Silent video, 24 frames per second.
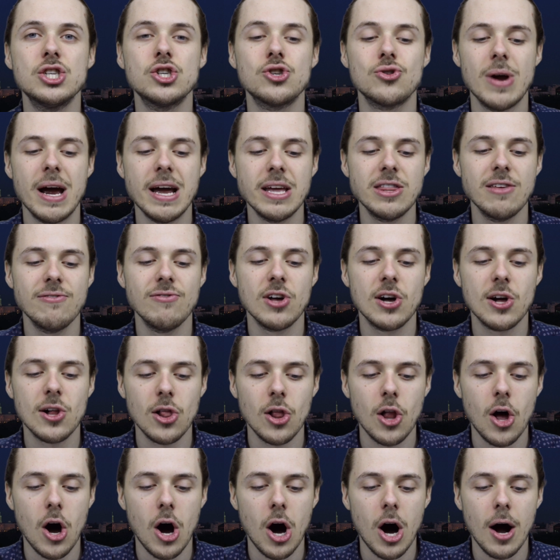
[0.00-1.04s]
strength of the
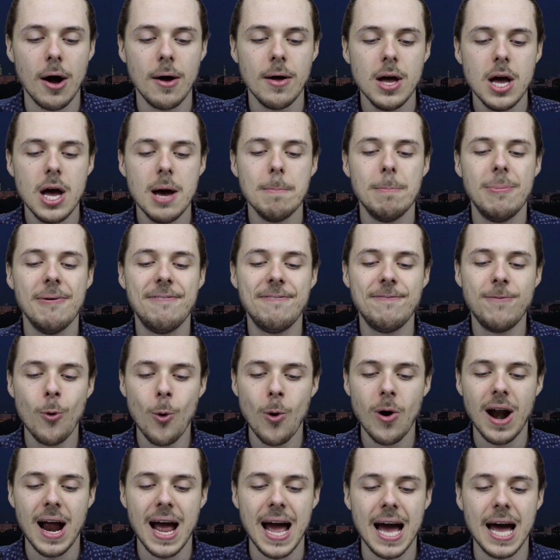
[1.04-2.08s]
claw
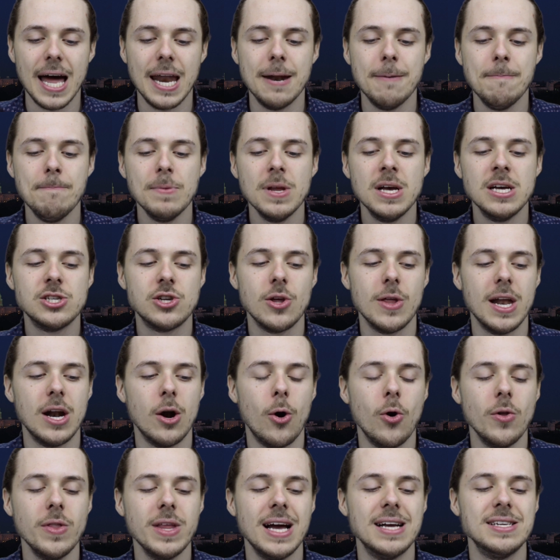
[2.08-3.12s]
beforehand so that it
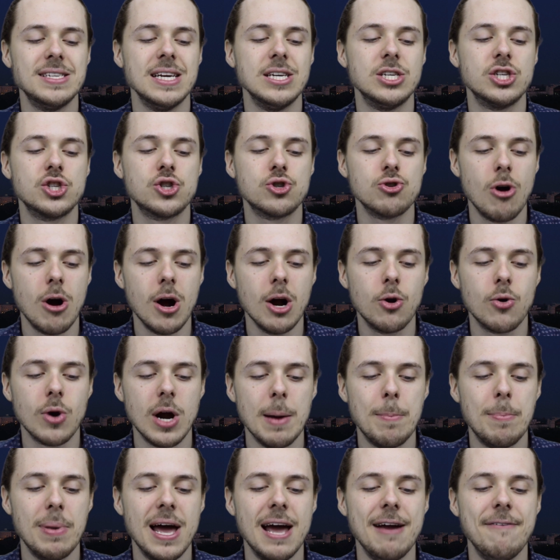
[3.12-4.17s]
only has a strong
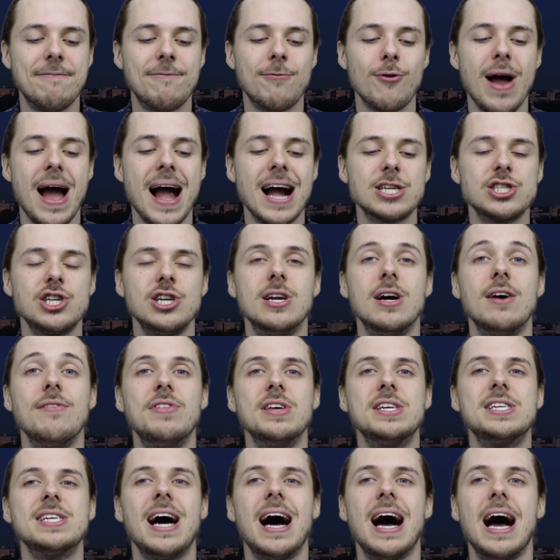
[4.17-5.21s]
grip a fraction of
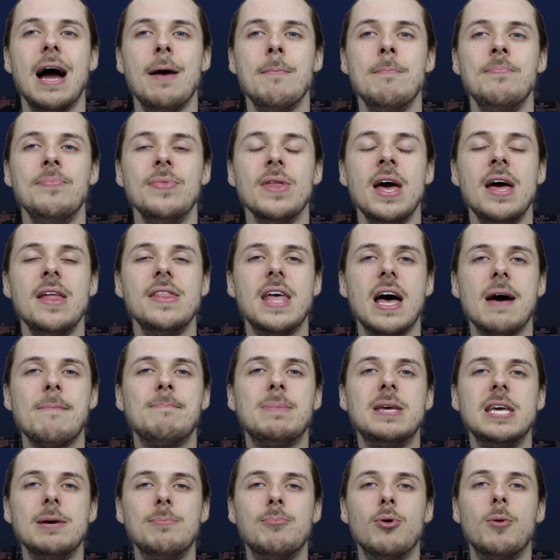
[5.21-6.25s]
the time
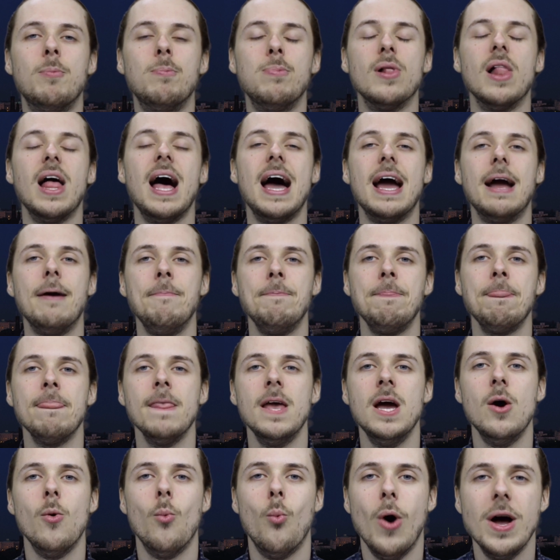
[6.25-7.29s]
that people play.
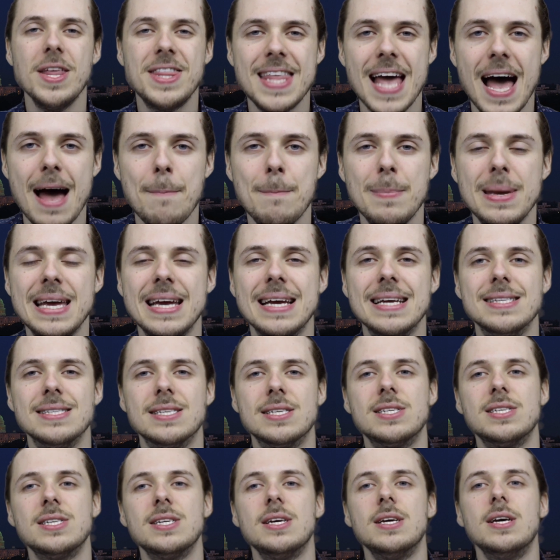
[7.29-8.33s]
What that
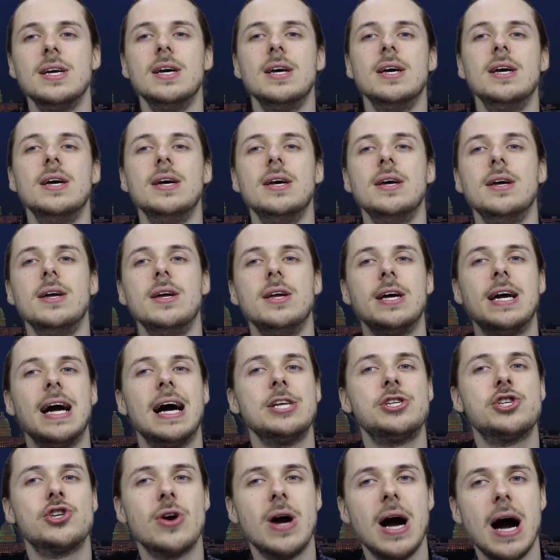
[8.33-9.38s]
means,
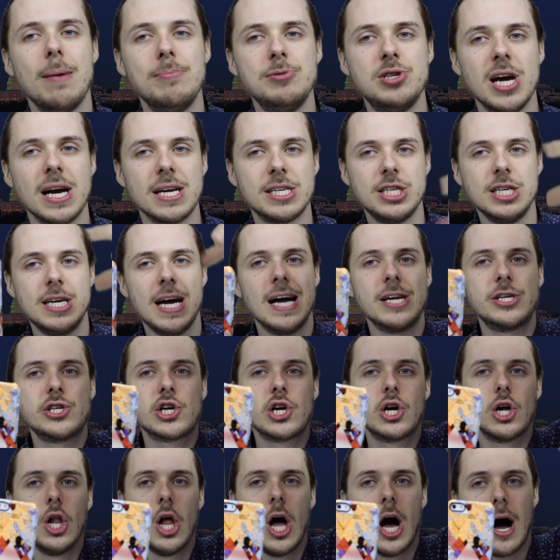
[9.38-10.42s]
got your object, you got
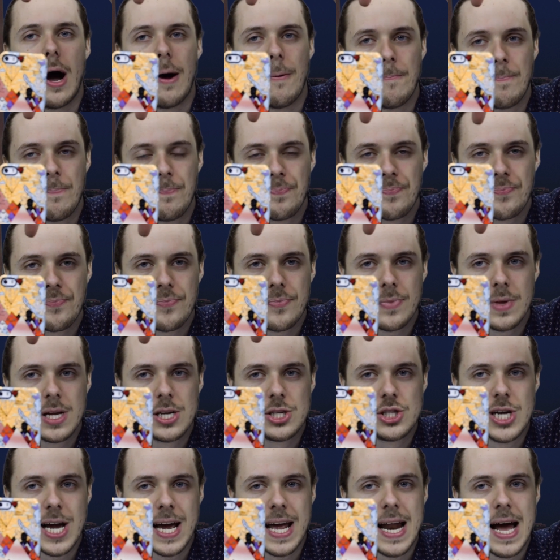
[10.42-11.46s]
your claw.
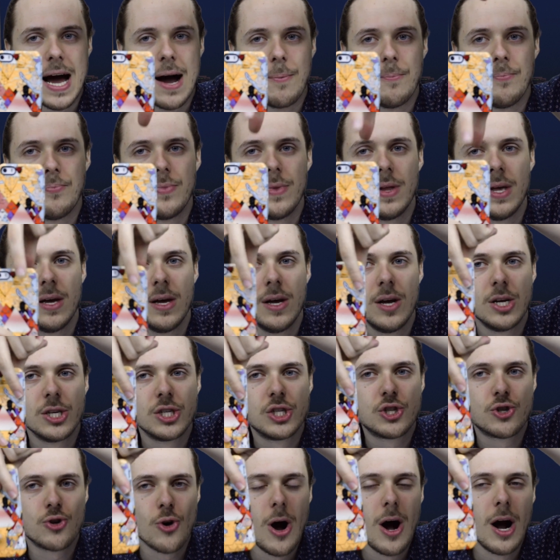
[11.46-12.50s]
Check it out.
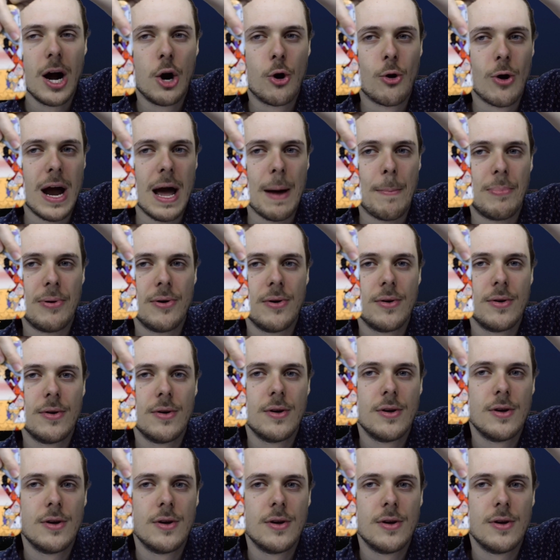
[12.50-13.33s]
Strong grip